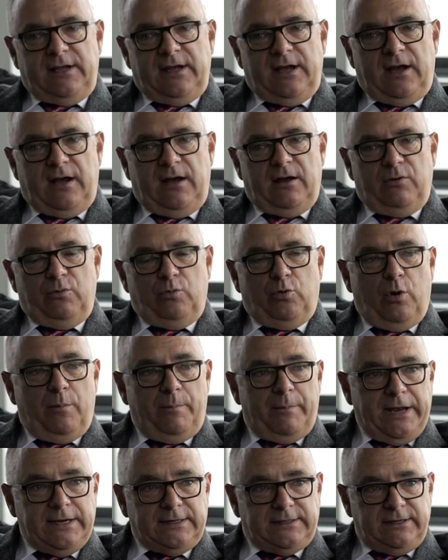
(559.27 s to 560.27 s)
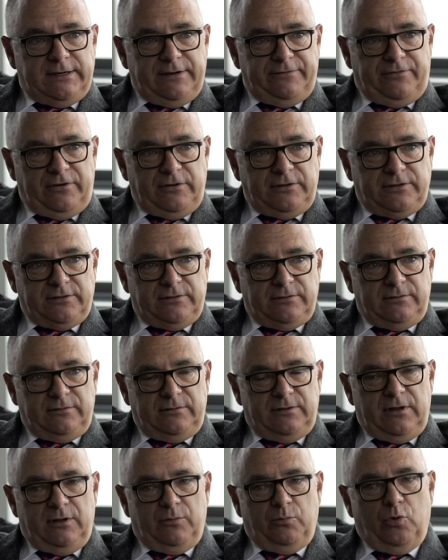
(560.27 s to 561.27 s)
uh, what makes a difference
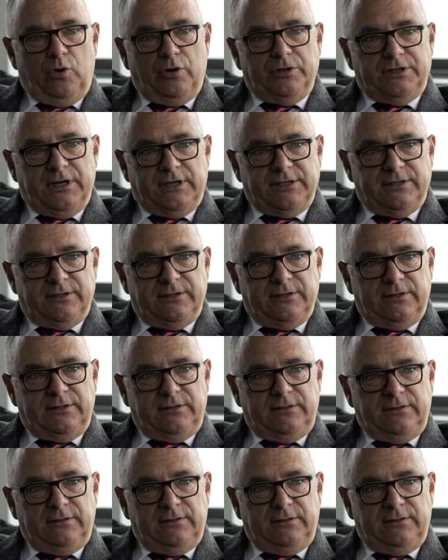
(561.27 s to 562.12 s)
and what doesn't.